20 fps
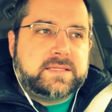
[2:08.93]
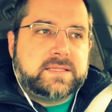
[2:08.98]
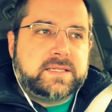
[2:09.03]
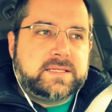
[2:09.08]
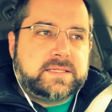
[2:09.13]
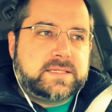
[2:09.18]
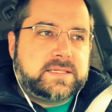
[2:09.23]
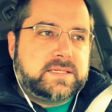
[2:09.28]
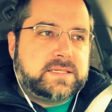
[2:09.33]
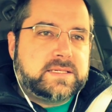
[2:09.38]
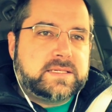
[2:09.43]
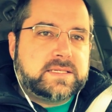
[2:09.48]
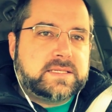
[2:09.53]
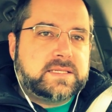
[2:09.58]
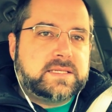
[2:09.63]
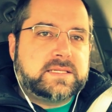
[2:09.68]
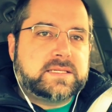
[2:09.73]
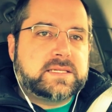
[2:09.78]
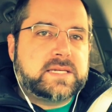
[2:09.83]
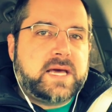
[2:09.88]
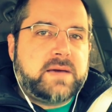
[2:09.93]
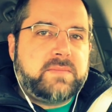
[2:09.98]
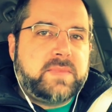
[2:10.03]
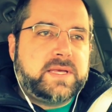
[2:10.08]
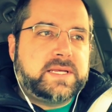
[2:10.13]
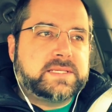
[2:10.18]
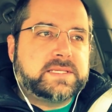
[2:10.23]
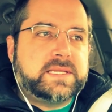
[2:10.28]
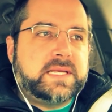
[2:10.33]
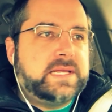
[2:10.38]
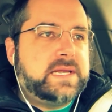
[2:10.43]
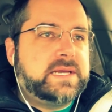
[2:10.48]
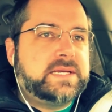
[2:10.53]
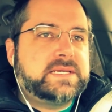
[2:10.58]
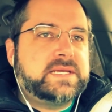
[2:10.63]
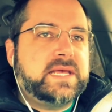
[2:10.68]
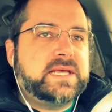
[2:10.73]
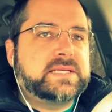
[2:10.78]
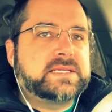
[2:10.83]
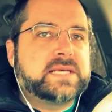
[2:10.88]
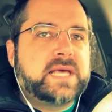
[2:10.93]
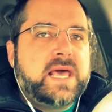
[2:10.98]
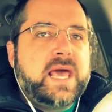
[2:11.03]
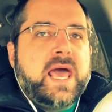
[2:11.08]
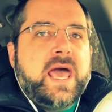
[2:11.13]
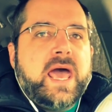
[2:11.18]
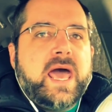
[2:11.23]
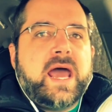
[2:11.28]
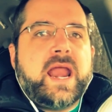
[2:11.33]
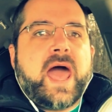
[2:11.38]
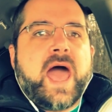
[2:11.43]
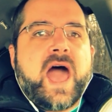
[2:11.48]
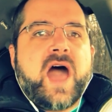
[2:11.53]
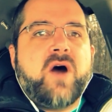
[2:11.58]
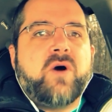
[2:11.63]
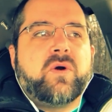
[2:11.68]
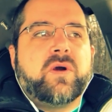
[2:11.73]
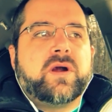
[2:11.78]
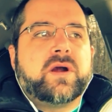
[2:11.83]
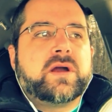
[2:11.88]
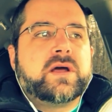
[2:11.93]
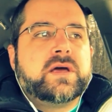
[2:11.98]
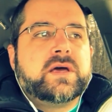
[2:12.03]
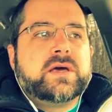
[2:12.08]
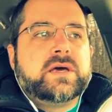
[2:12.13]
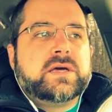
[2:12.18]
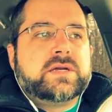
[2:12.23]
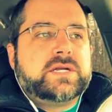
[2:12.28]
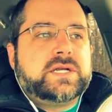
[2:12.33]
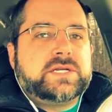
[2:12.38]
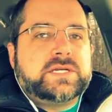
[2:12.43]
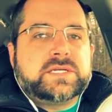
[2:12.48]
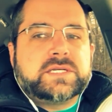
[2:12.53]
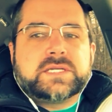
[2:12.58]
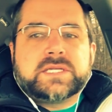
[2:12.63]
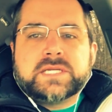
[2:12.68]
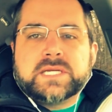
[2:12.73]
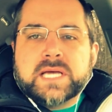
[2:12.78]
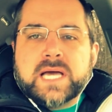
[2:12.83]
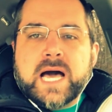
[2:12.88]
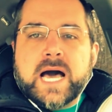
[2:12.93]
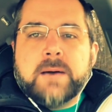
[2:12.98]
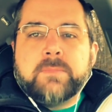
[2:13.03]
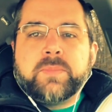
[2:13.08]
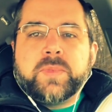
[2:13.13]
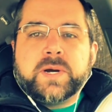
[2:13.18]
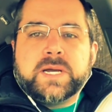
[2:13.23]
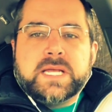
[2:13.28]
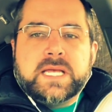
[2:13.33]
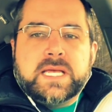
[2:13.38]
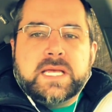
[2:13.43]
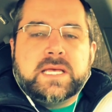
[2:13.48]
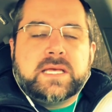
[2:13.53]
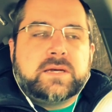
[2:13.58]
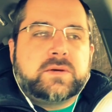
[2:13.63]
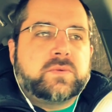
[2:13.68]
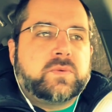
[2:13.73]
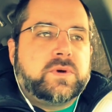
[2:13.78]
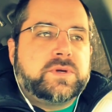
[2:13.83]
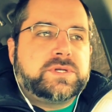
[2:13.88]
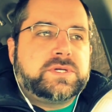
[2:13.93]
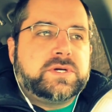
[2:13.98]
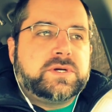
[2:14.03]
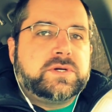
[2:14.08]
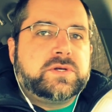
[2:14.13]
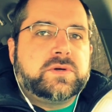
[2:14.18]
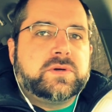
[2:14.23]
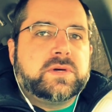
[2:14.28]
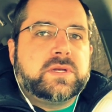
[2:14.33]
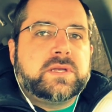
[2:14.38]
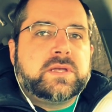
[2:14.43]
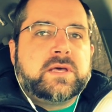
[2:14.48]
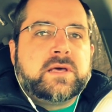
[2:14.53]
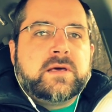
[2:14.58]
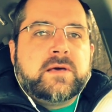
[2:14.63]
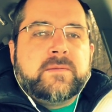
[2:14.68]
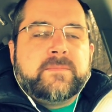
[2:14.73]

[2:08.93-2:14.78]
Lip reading: This just does not make sense, and it takes an hour to comprehend what you're doing.